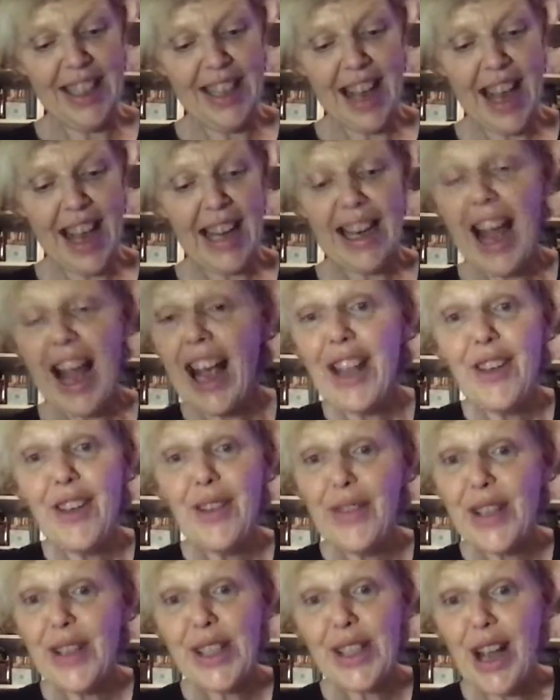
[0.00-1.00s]
And you
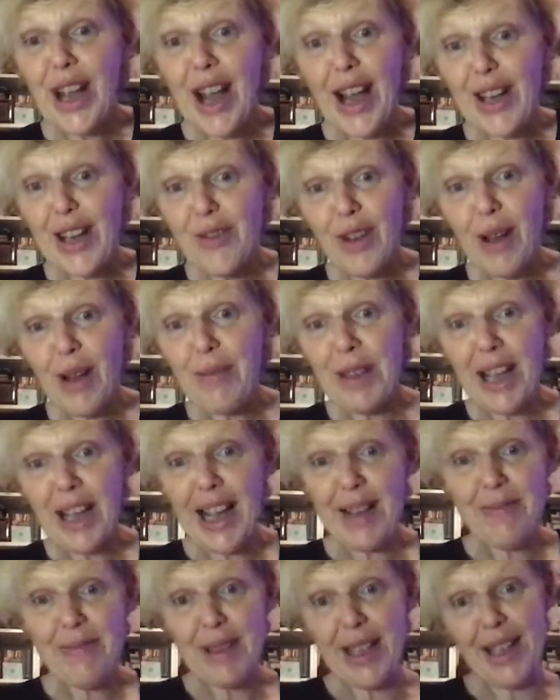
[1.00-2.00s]
even saw I dropped the
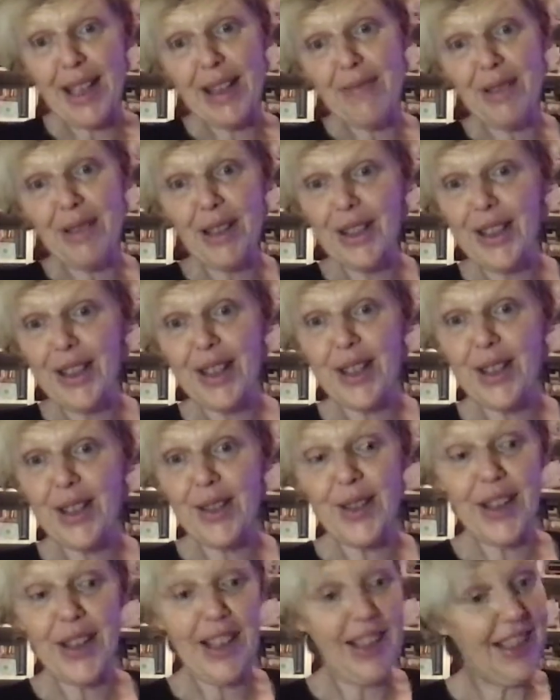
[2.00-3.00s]
eye pin in the middle of the
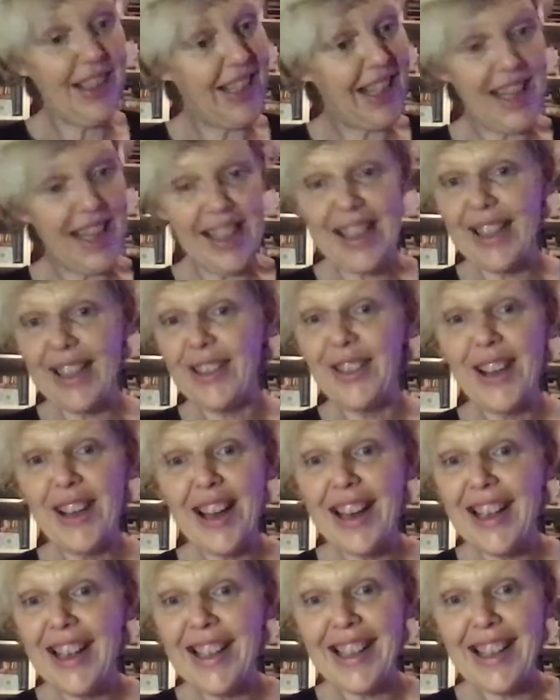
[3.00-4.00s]
tutorial and I still
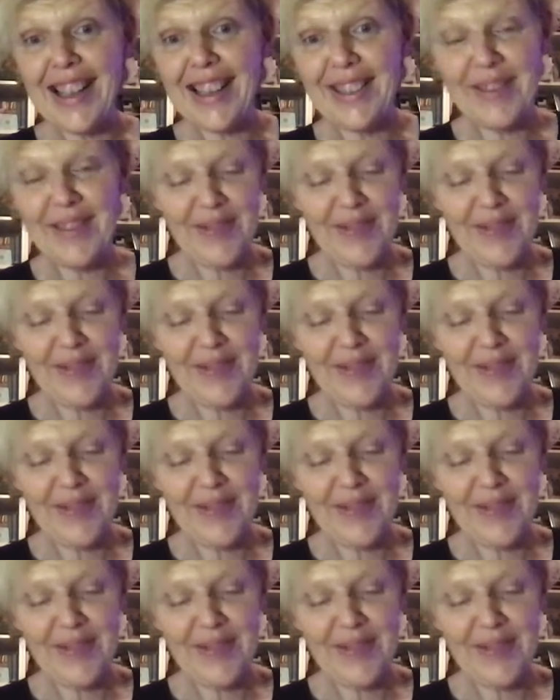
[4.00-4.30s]
got it done.